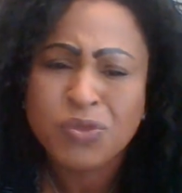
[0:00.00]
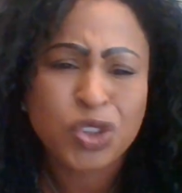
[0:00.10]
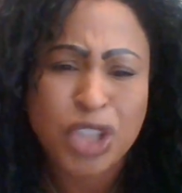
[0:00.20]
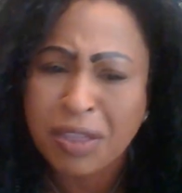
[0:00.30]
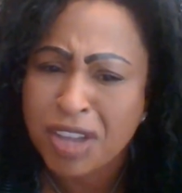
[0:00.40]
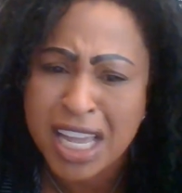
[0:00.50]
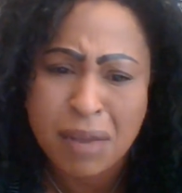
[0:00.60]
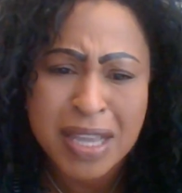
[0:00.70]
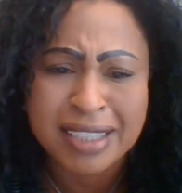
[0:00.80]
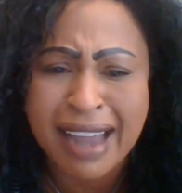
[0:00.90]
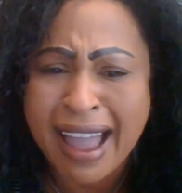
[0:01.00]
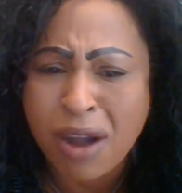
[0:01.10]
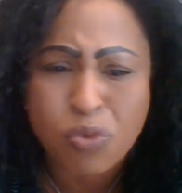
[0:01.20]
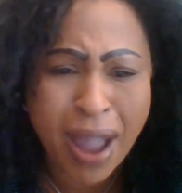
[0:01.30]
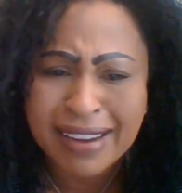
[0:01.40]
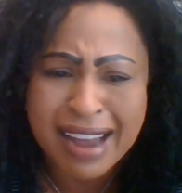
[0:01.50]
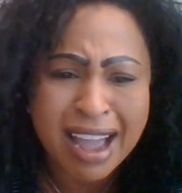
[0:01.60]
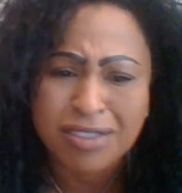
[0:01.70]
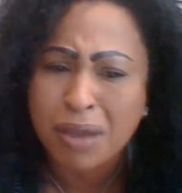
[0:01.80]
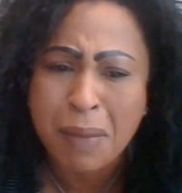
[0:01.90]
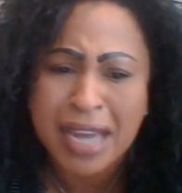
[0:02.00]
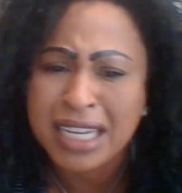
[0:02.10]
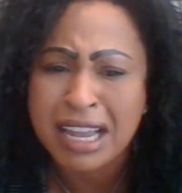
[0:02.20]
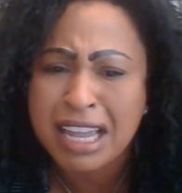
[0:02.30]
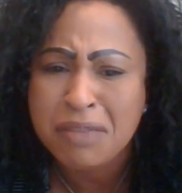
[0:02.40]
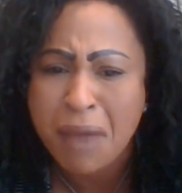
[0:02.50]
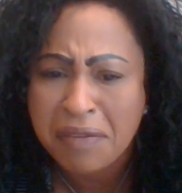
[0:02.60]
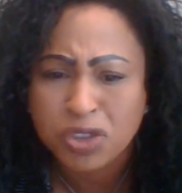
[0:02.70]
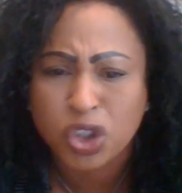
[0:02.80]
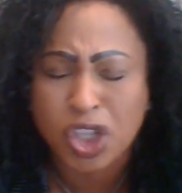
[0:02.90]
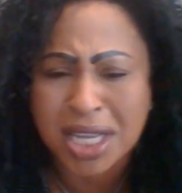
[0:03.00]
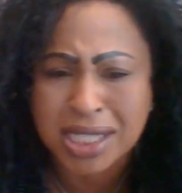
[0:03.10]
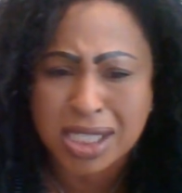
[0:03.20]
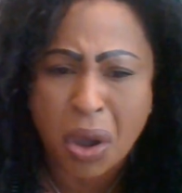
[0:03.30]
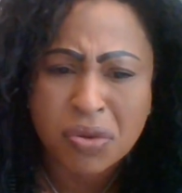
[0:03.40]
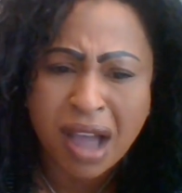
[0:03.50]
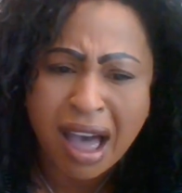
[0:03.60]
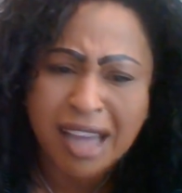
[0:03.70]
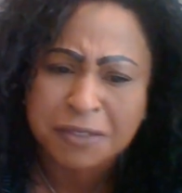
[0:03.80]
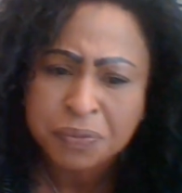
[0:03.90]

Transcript: Shut the enemy down right now in the mighty name of Jesus, oh God.